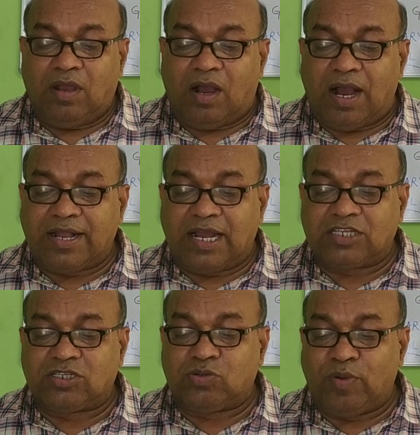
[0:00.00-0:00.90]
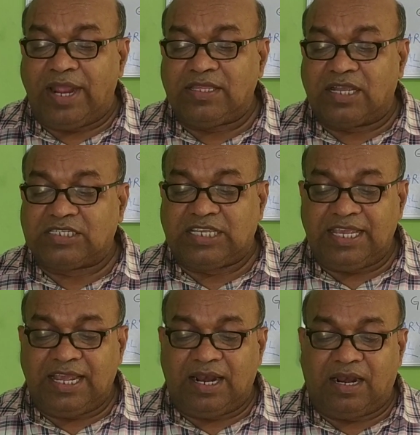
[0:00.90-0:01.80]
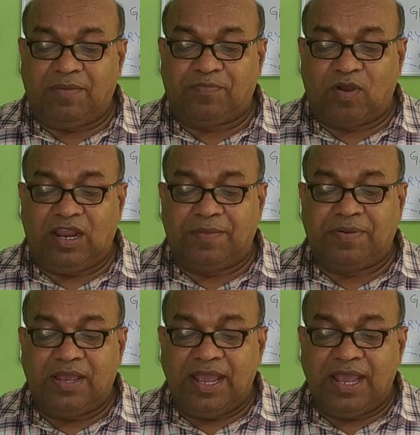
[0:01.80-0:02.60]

Occurs when the single polyp